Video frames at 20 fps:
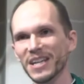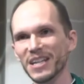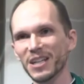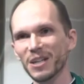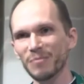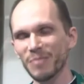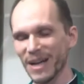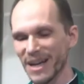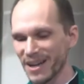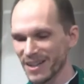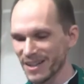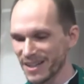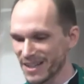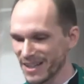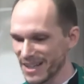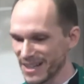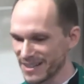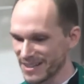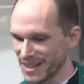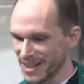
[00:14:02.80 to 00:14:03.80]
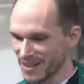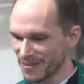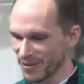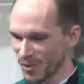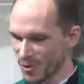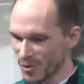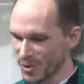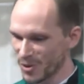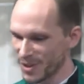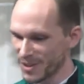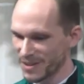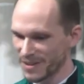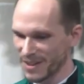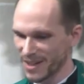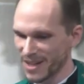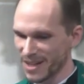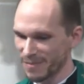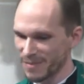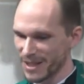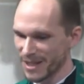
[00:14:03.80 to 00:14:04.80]
thinking about it as I've always
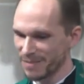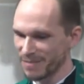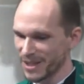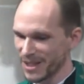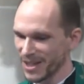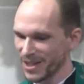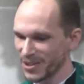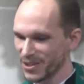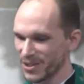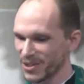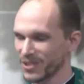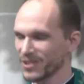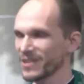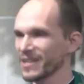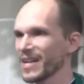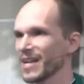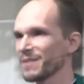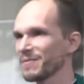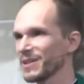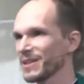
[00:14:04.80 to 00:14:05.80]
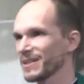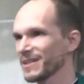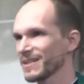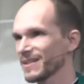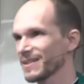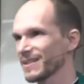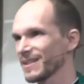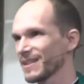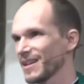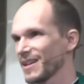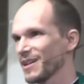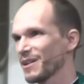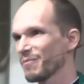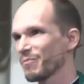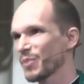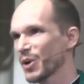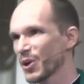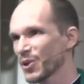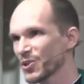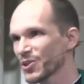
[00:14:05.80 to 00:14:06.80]
thought about my other assignments
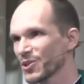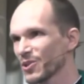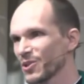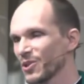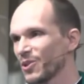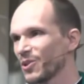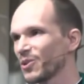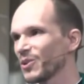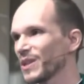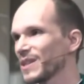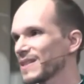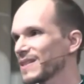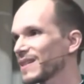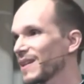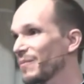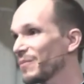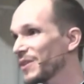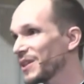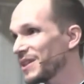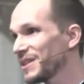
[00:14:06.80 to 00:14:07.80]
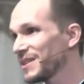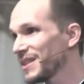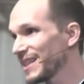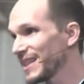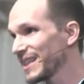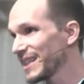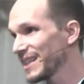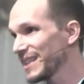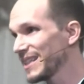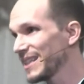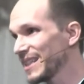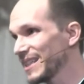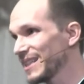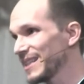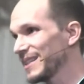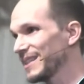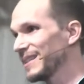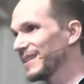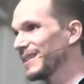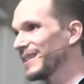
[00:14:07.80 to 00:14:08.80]
personal and something to get
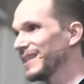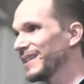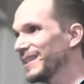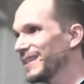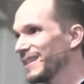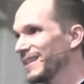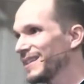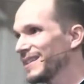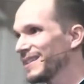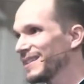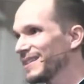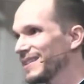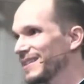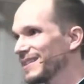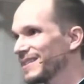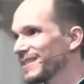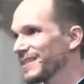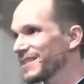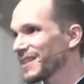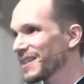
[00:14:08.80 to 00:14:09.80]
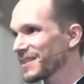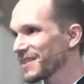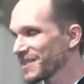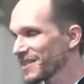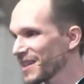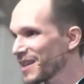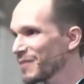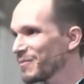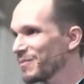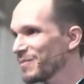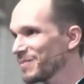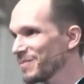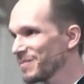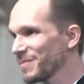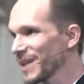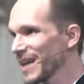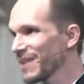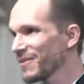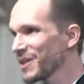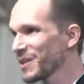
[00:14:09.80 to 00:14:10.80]
done. It's not to say I'm
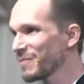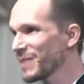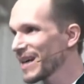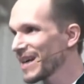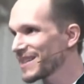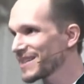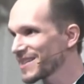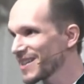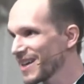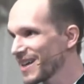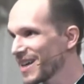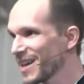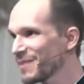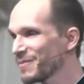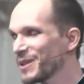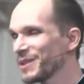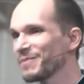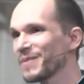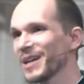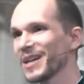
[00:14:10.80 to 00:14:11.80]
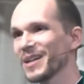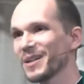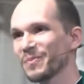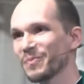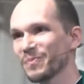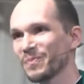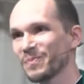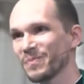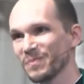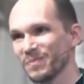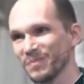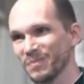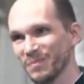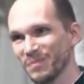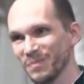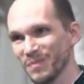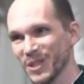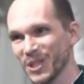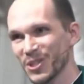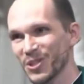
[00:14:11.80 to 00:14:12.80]
having a bad time in my
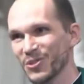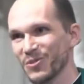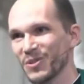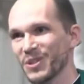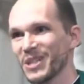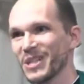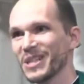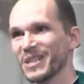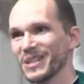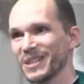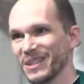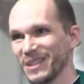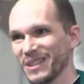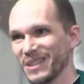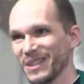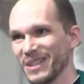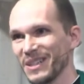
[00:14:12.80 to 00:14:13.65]
ministry